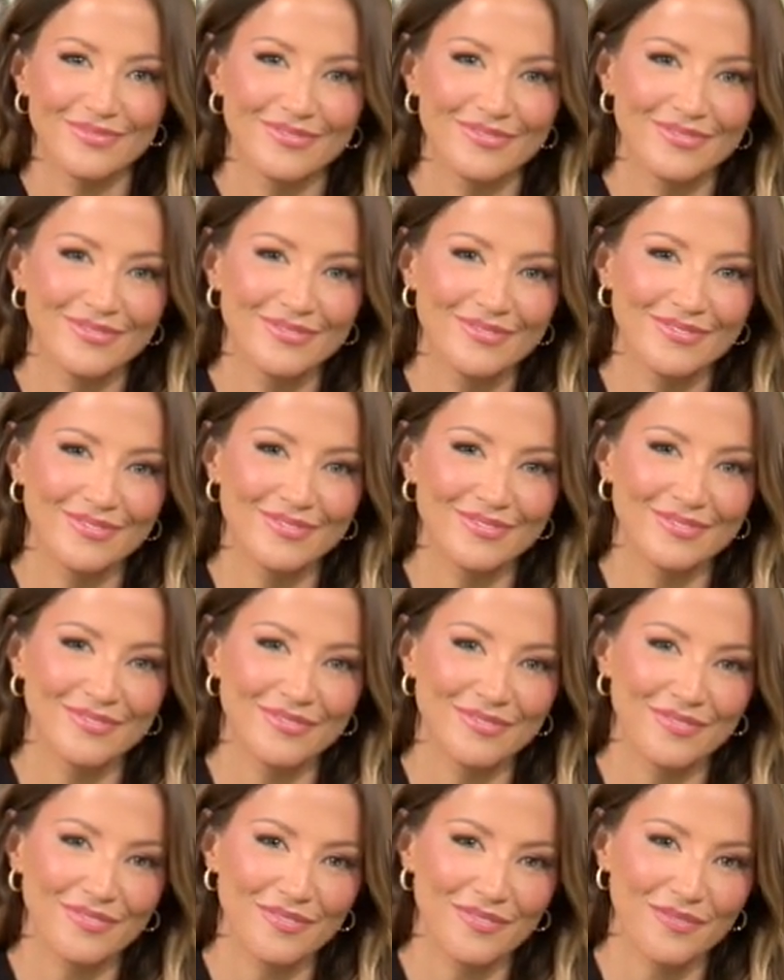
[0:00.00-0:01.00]

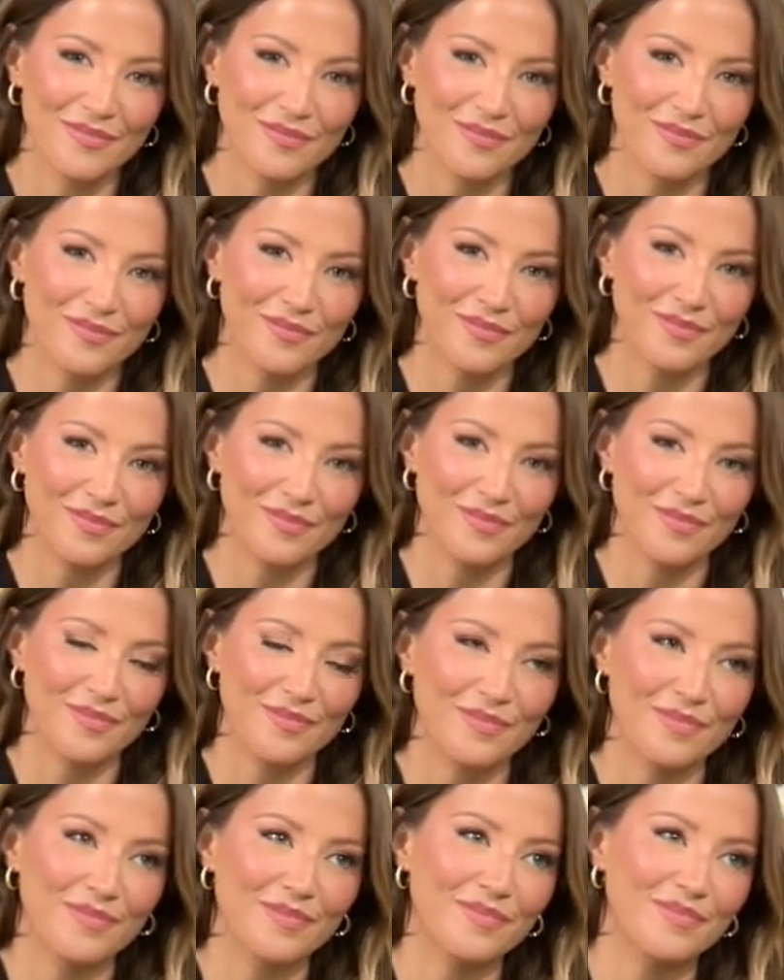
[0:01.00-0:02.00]

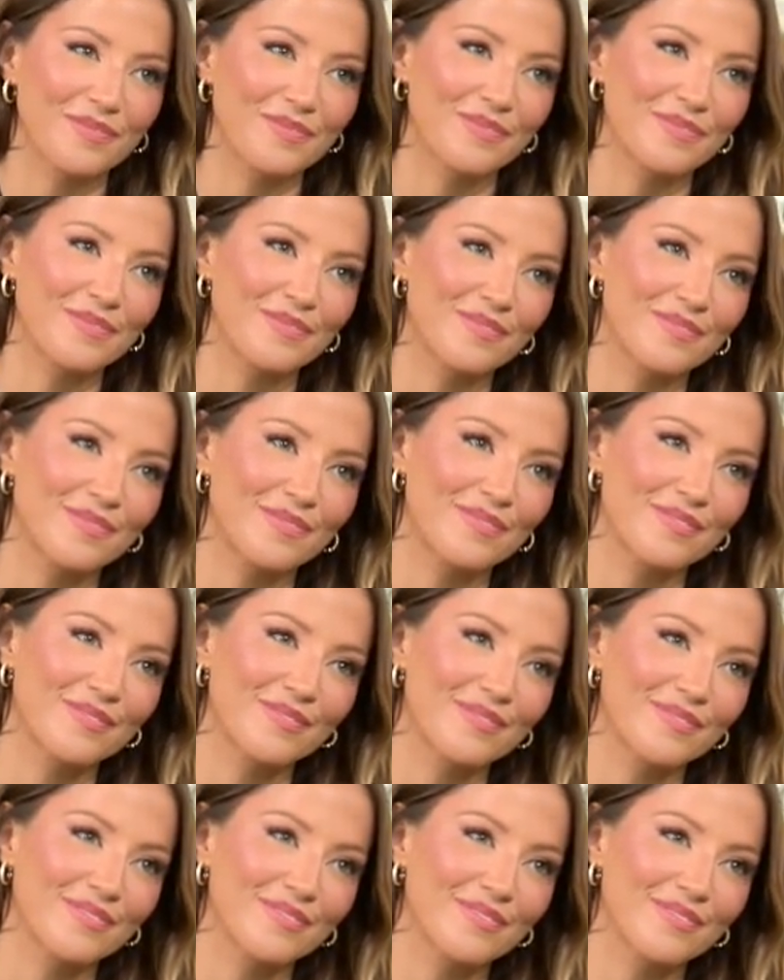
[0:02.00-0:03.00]

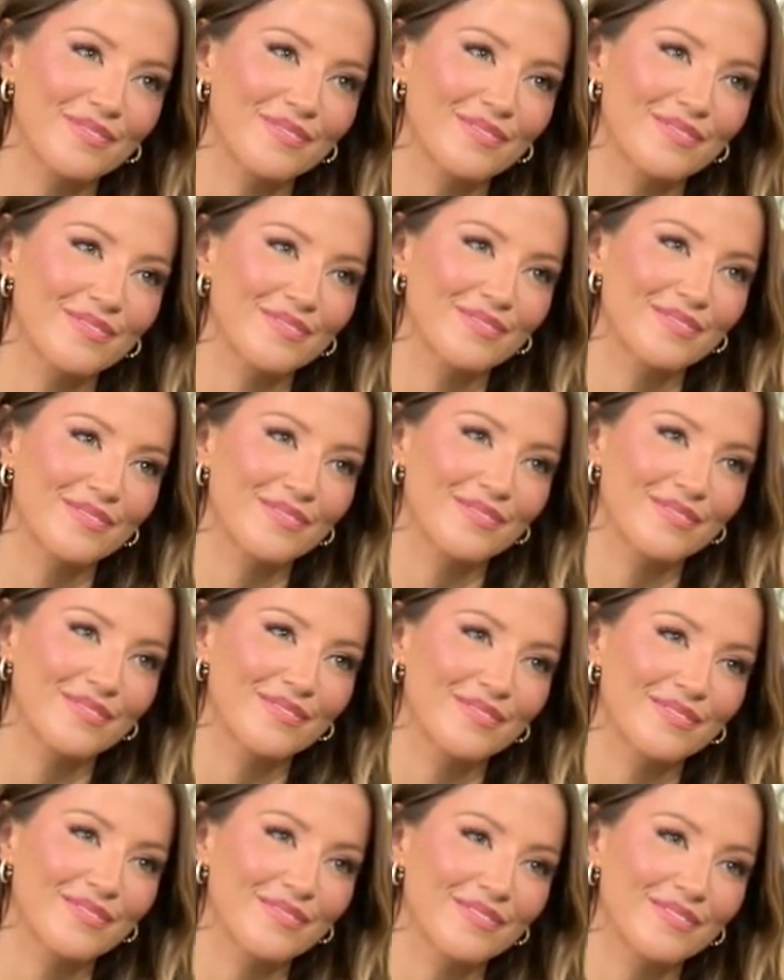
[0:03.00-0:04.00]

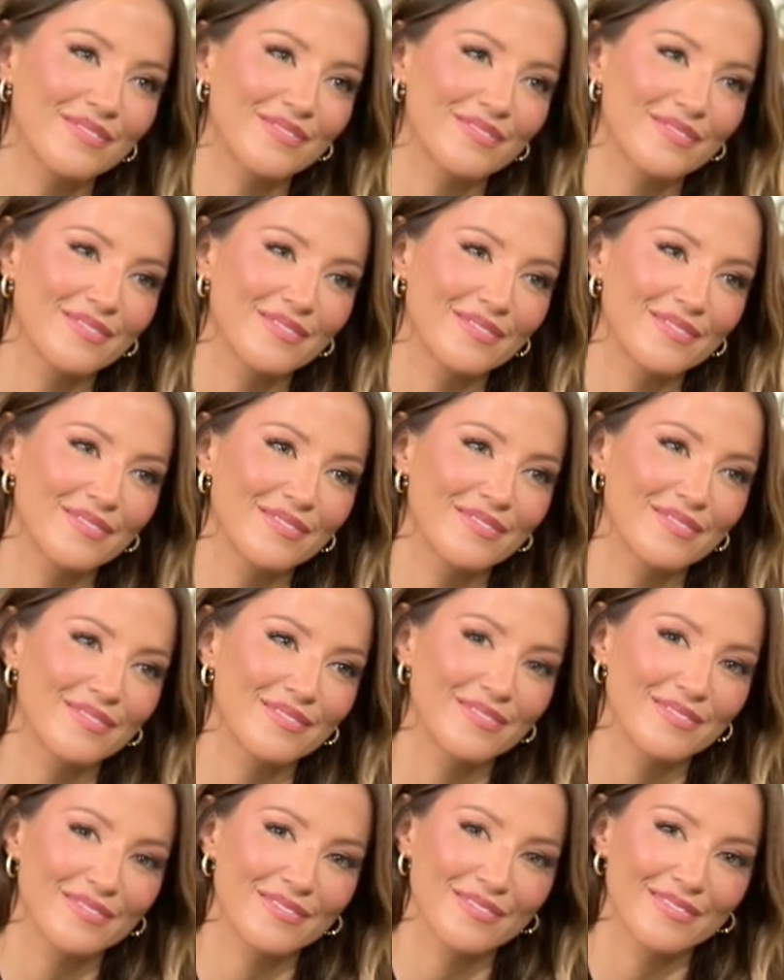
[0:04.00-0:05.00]

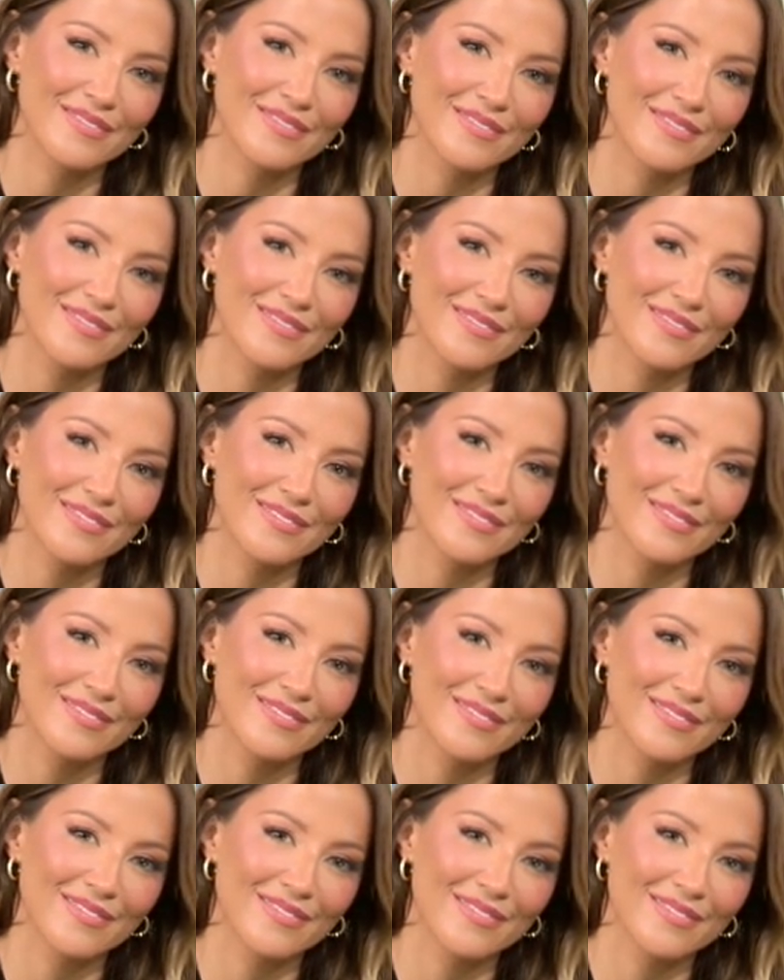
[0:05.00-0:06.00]

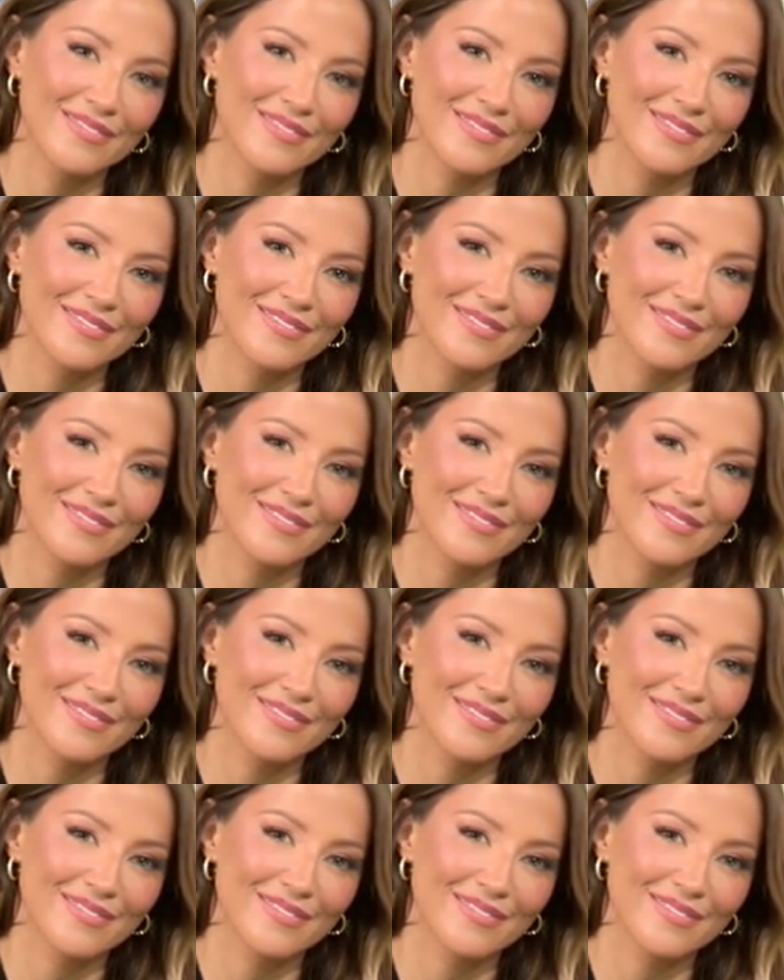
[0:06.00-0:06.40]
(silent)